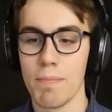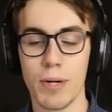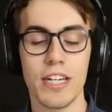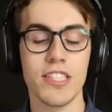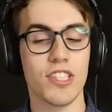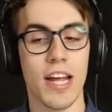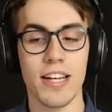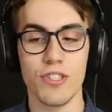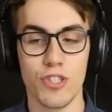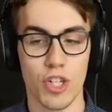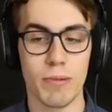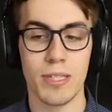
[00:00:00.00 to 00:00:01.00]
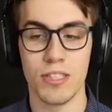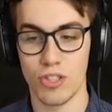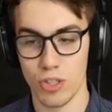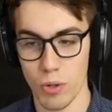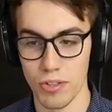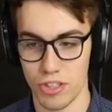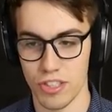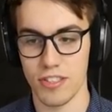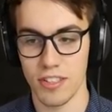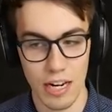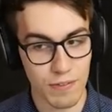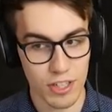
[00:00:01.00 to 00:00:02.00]
British and German
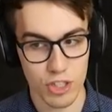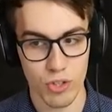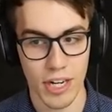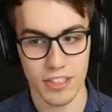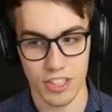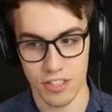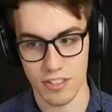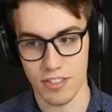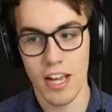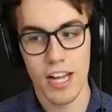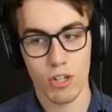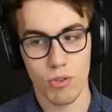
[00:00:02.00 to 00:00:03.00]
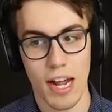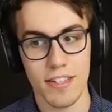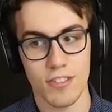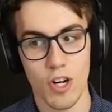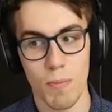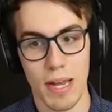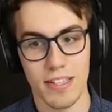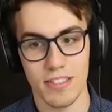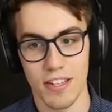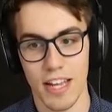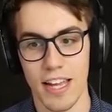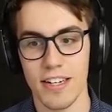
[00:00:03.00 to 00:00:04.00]
soldiers left their trenches, crossed no
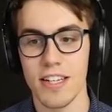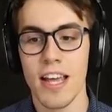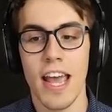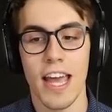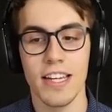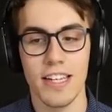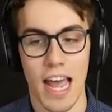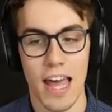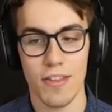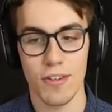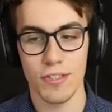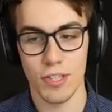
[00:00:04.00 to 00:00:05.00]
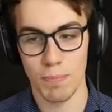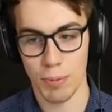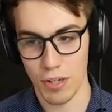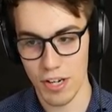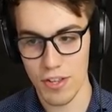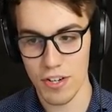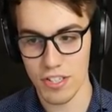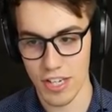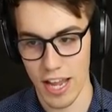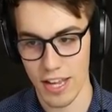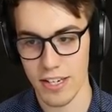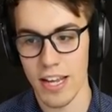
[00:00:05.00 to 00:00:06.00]
man's land, and gathered to bury their
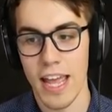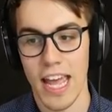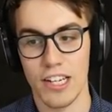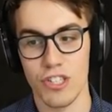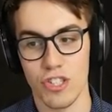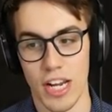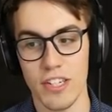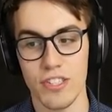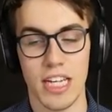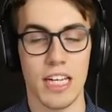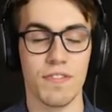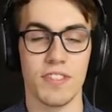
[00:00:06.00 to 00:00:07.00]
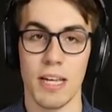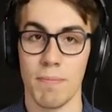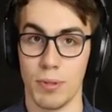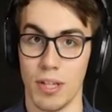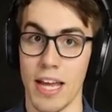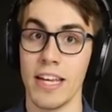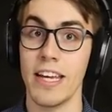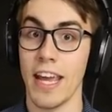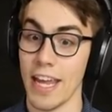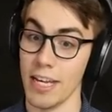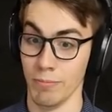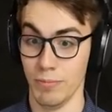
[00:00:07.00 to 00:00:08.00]
dead, exchange gifts, and play
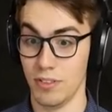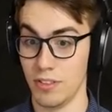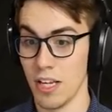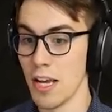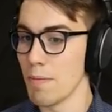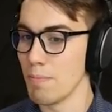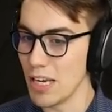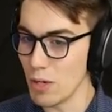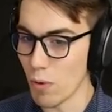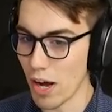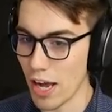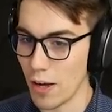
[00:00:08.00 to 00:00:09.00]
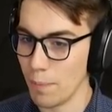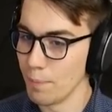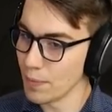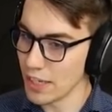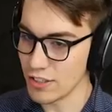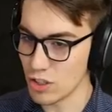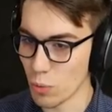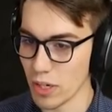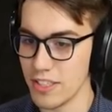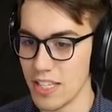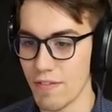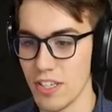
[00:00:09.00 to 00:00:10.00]
games. Meanwhile, it's
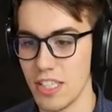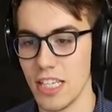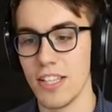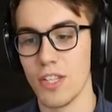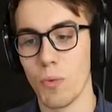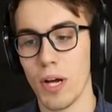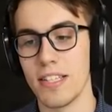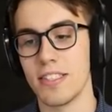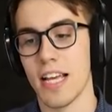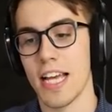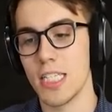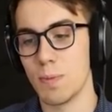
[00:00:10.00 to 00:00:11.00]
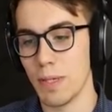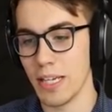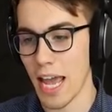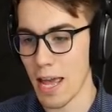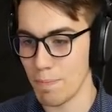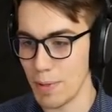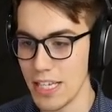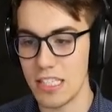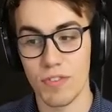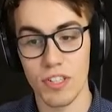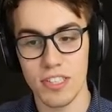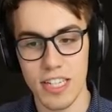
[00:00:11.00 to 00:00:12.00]
2017, the West has been at
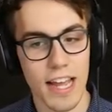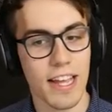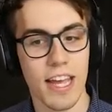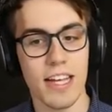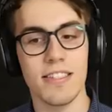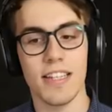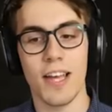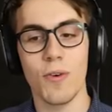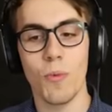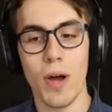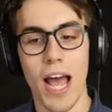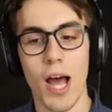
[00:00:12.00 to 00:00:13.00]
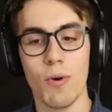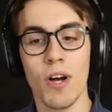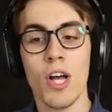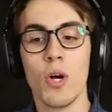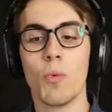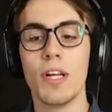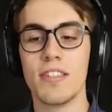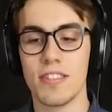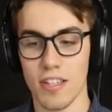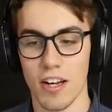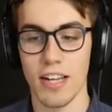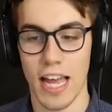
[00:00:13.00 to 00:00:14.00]
peace for decades, and wow, we
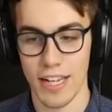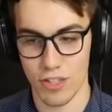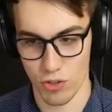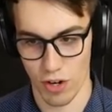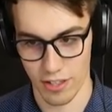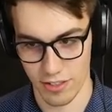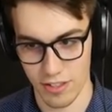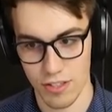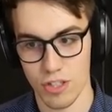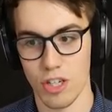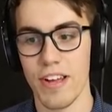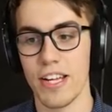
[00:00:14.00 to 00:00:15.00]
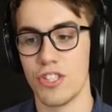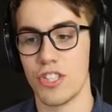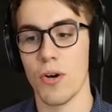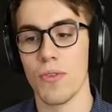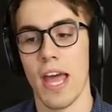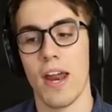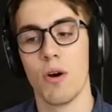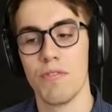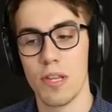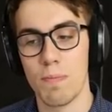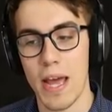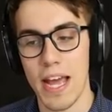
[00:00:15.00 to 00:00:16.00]
suck at trust. Surveys show that
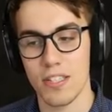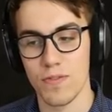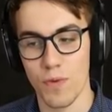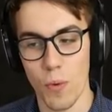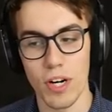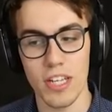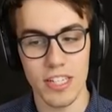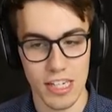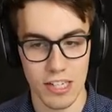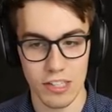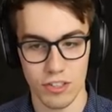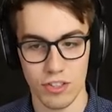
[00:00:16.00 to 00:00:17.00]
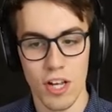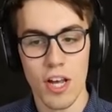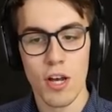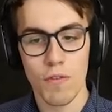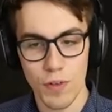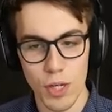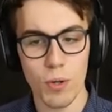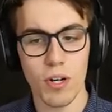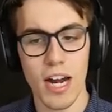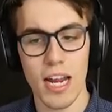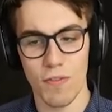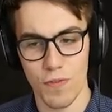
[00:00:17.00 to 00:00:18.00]
over the past 40 years,
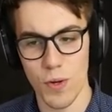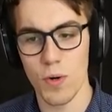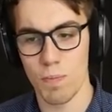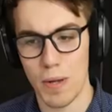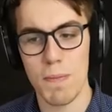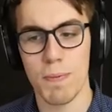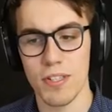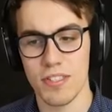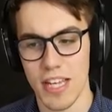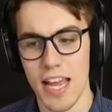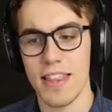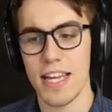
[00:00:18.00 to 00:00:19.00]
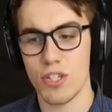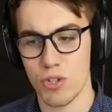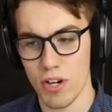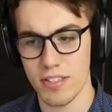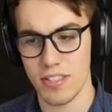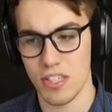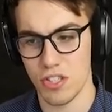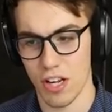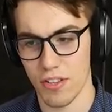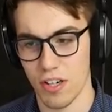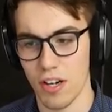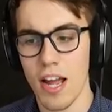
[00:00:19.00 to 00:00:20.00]
fewer and fewer people say they trust each
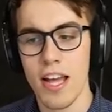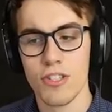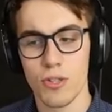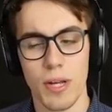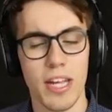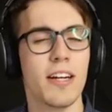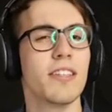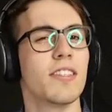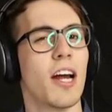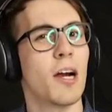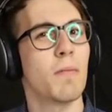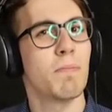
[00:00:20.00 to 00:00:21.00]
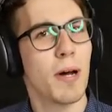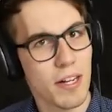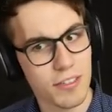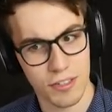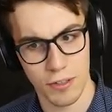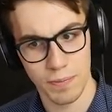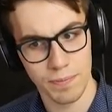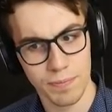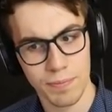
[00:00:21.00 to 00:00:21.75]
other. So here's our puzzle.